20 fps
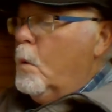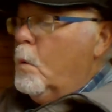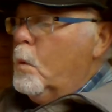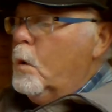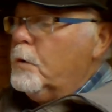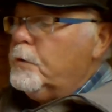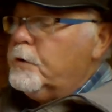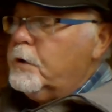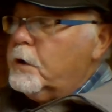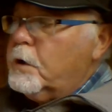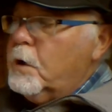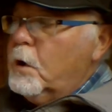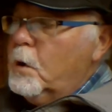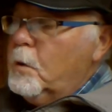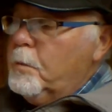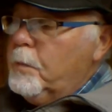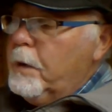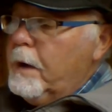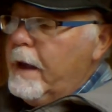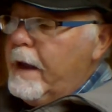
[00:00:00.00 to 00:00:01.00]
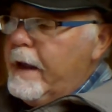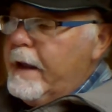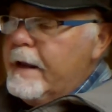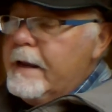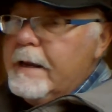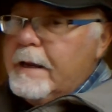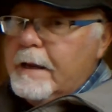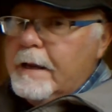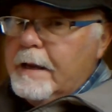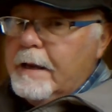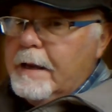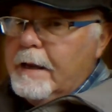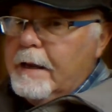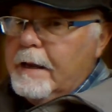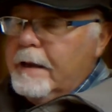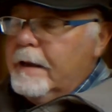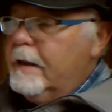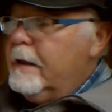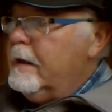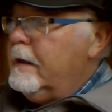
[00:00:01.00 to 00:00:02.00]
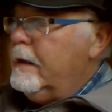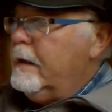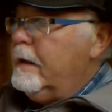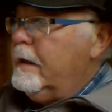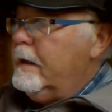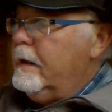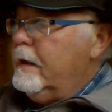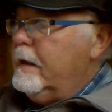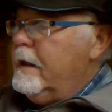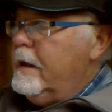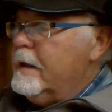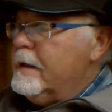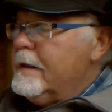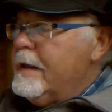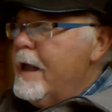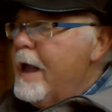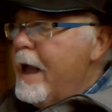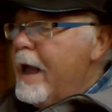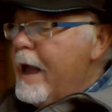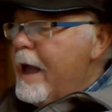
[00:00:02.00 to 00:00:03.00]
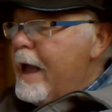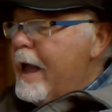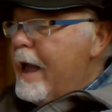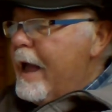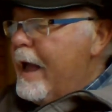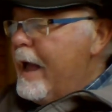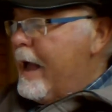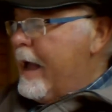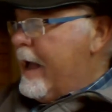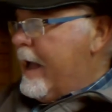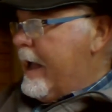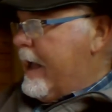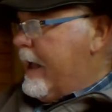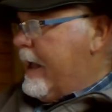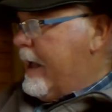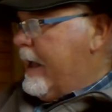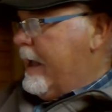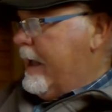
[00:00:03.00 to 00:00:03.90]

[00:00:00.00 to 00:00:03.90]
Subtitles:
Want to go play? Yeah!